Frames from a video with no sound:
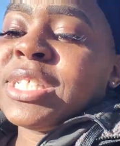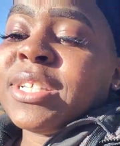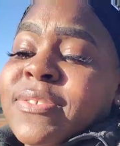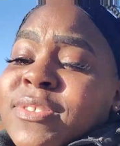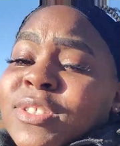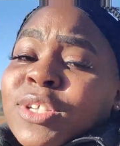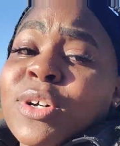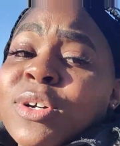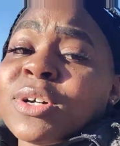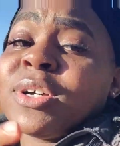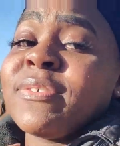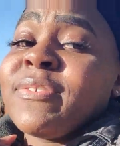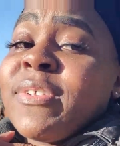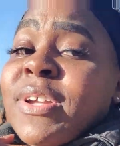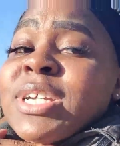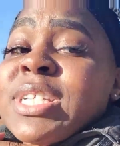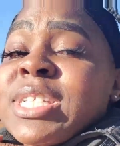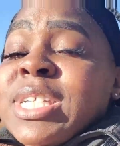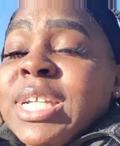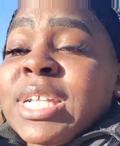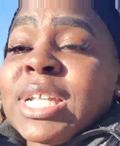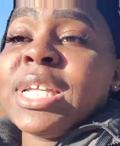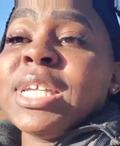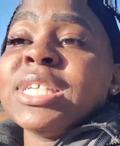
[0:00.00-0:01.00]
And So if there's
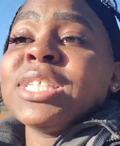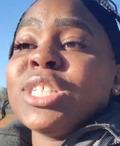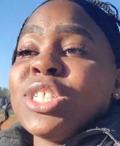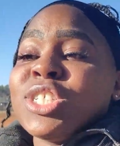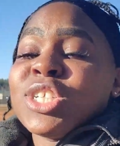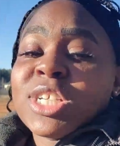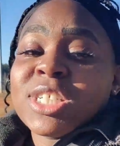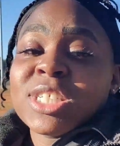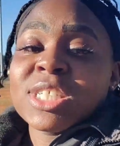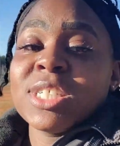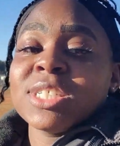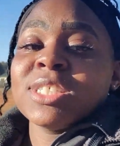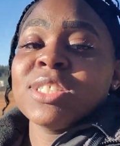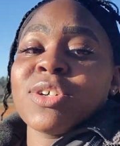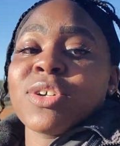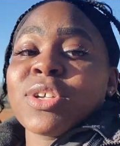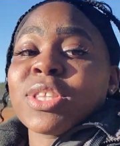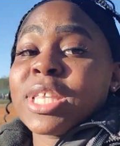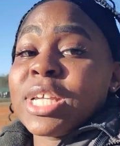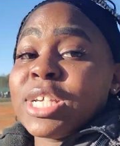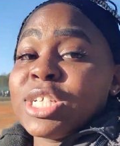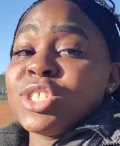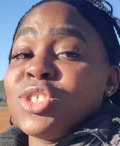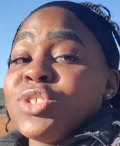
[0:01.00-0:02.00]
any suggestions or
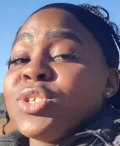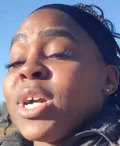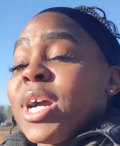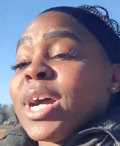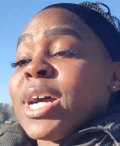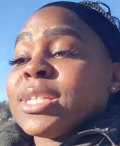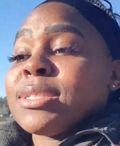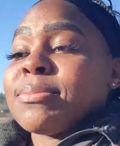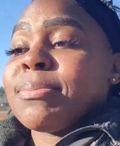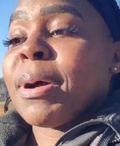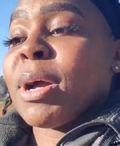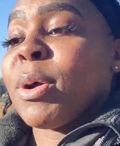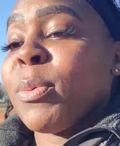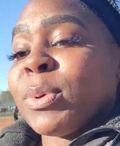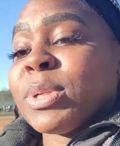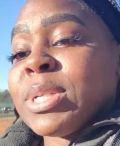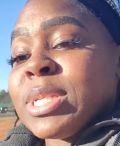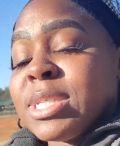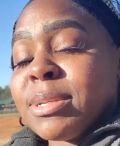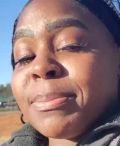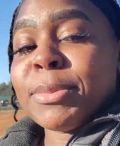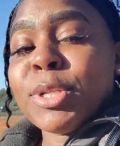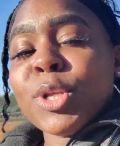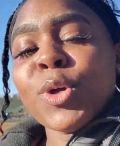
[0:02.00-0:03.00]
things you guys might want
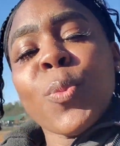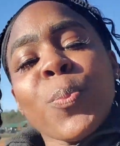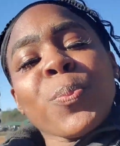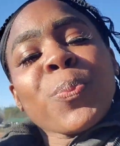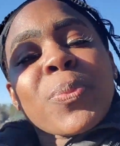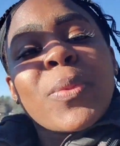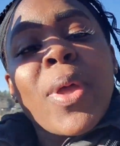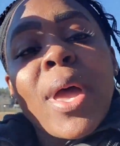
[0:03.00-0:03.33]
to see me do,